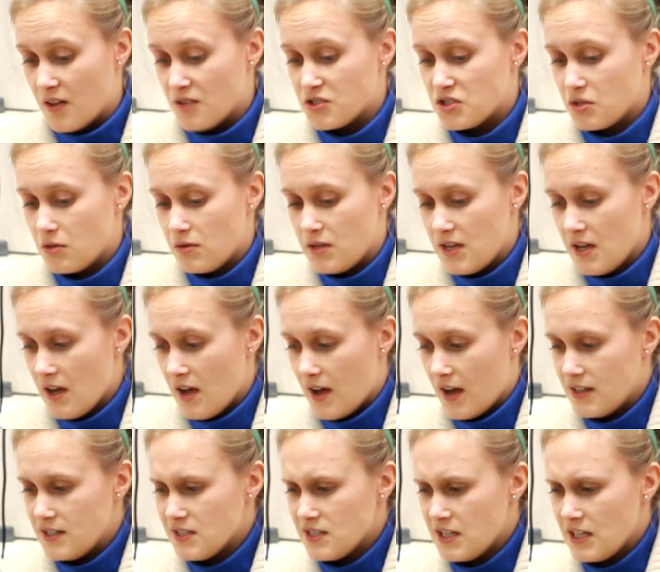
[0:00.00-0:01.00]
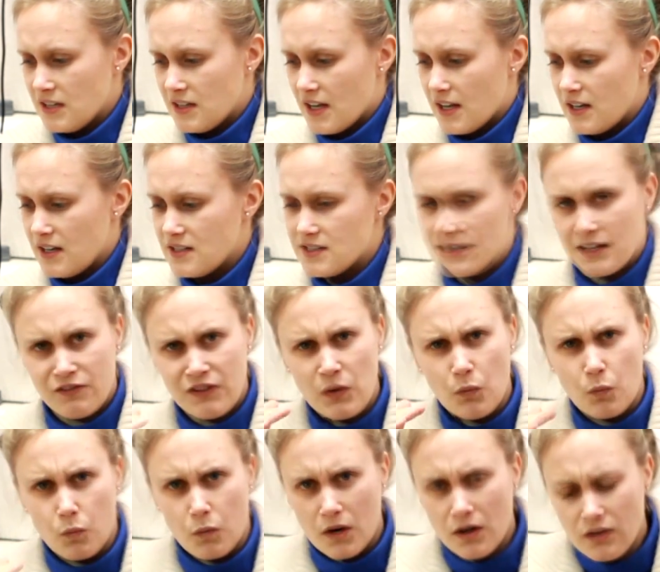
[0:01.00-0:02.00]
So yeah, I just think that it's
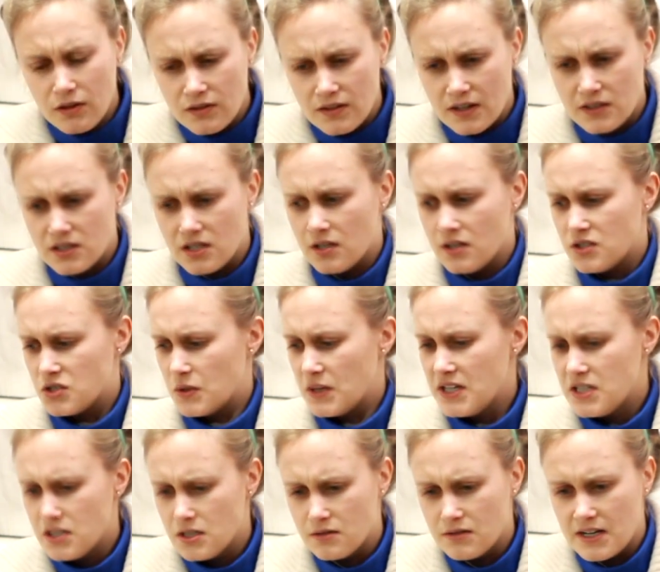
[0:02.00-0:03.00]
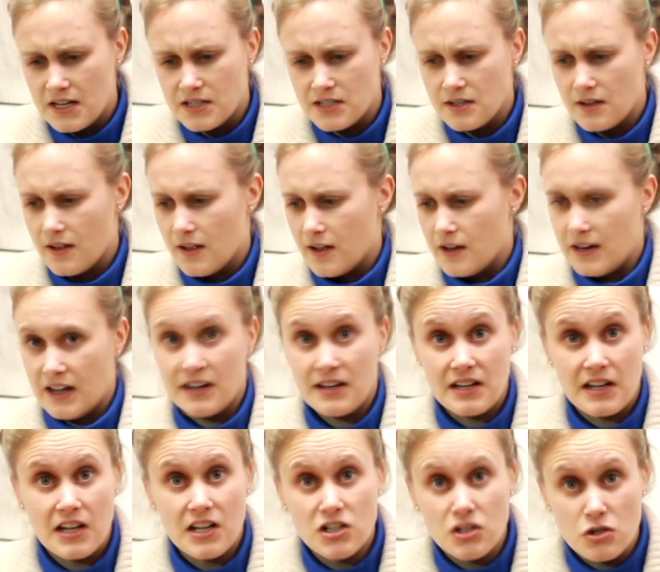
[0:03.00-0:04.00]
definitely worth it to integrate
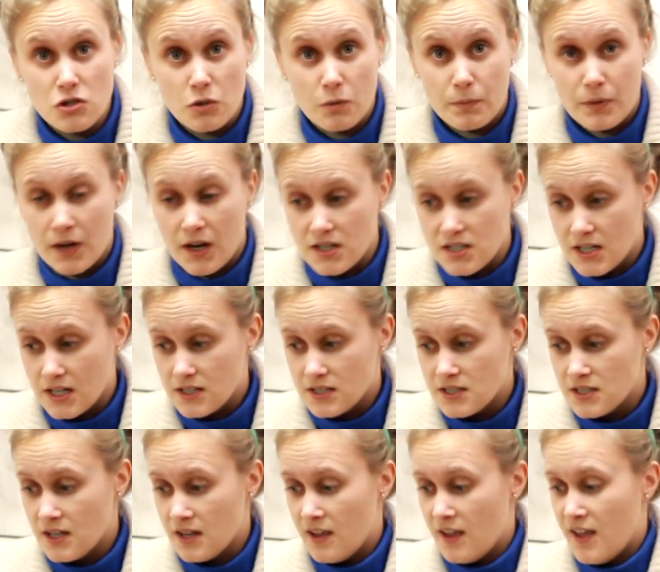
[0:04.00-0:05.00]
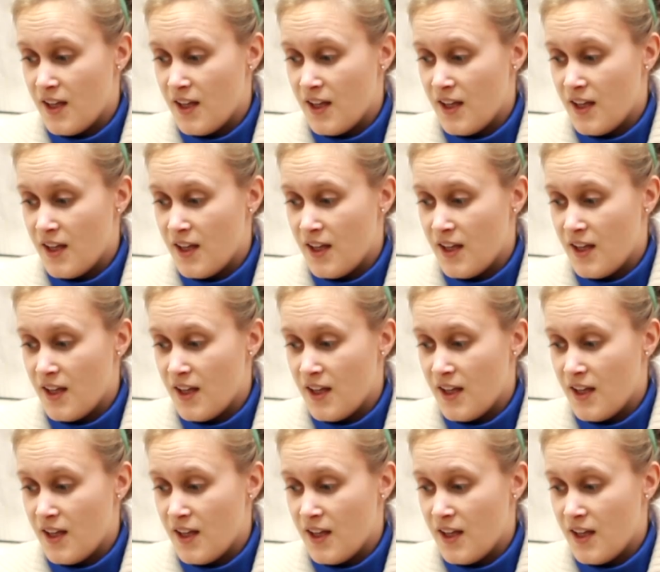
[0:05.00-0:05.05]
lighting into your projects.